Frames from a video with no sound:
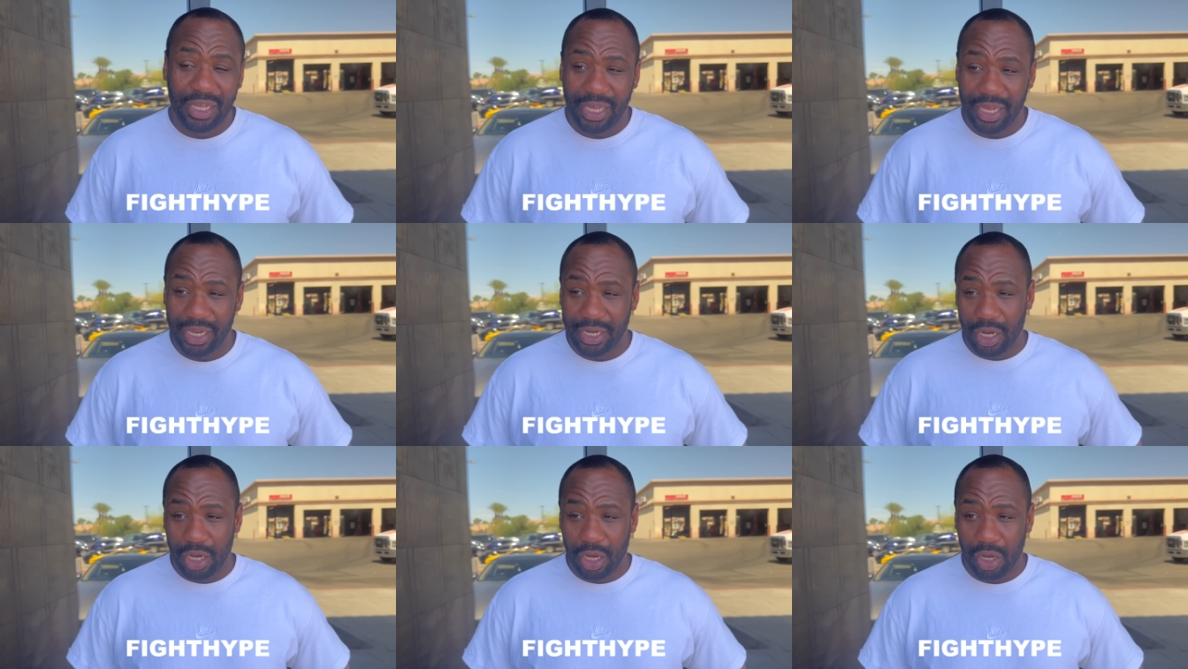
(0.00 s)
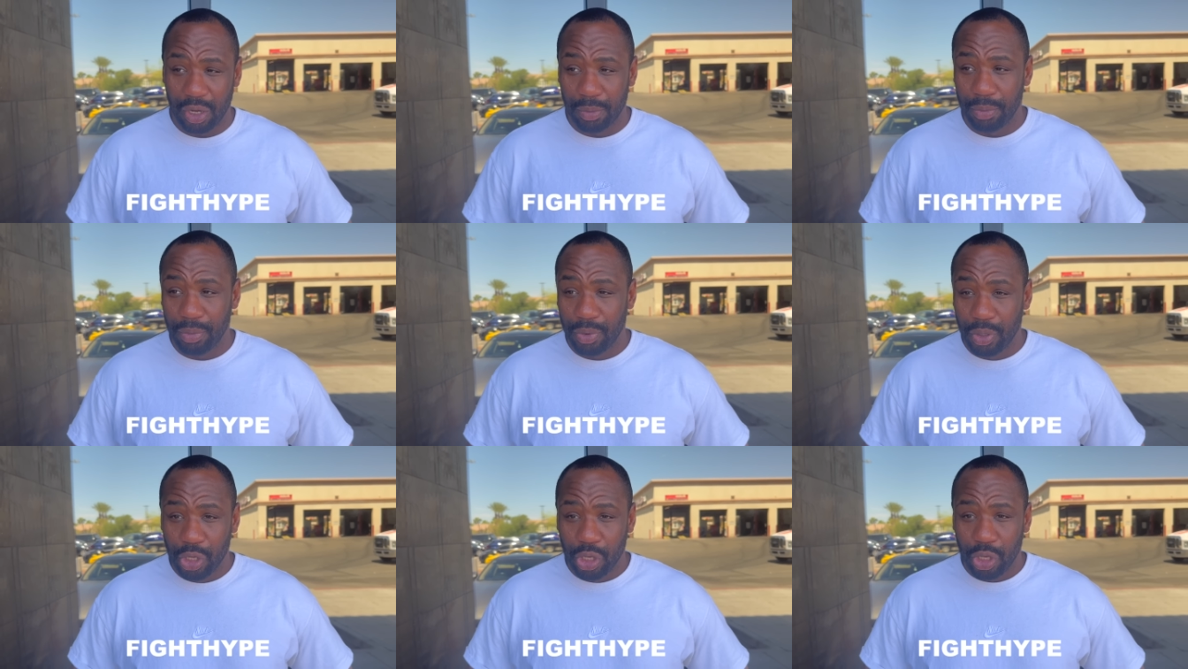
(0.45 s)
And
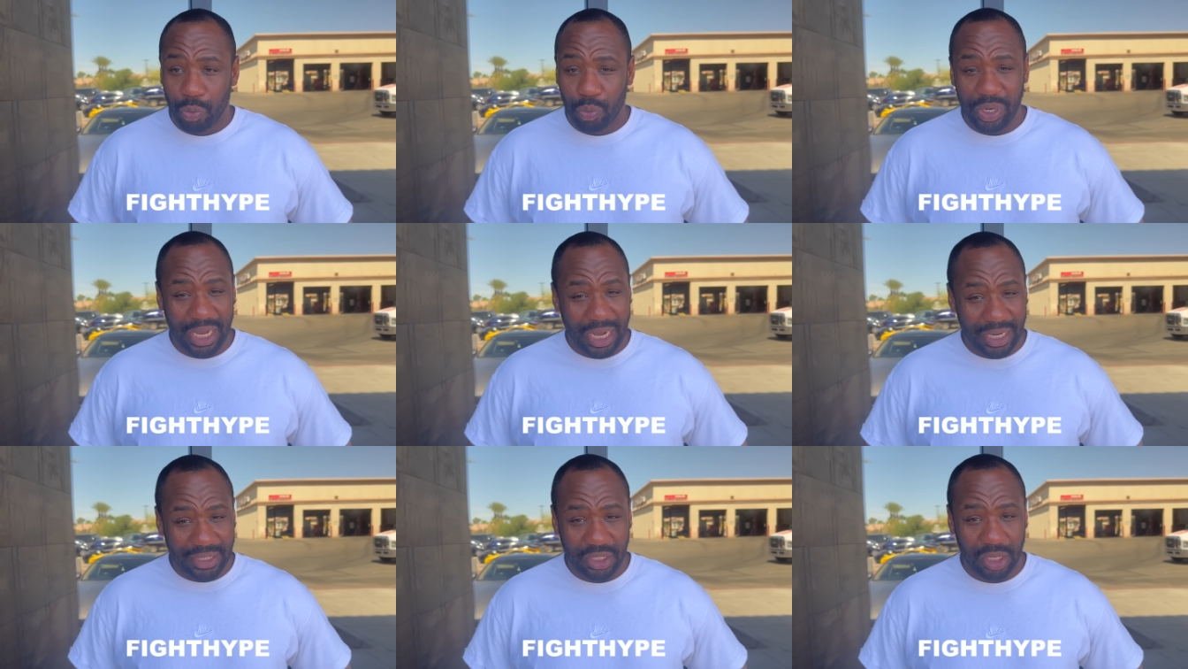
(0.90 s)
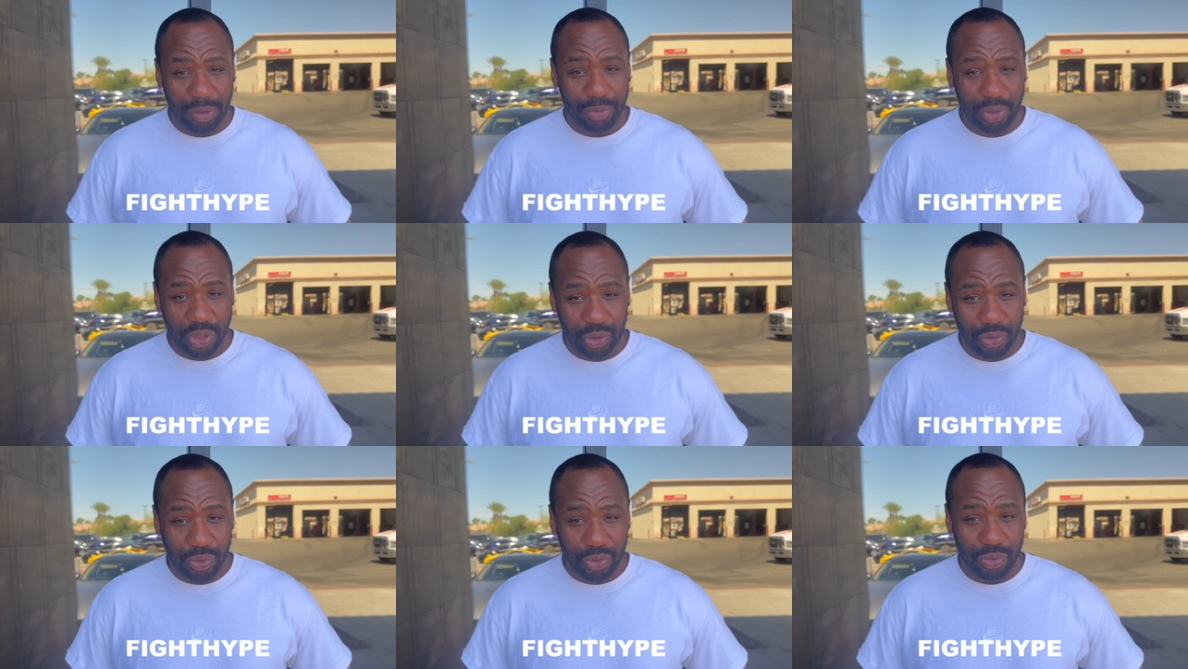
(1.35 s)
um, we got something
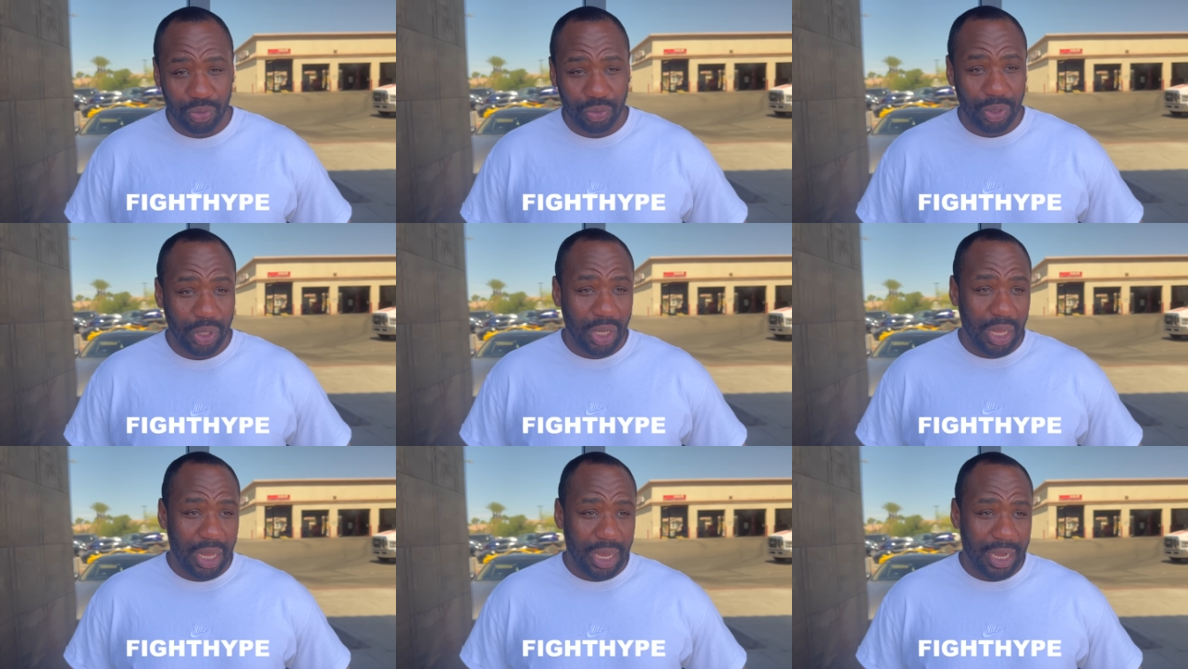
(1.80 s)
soon.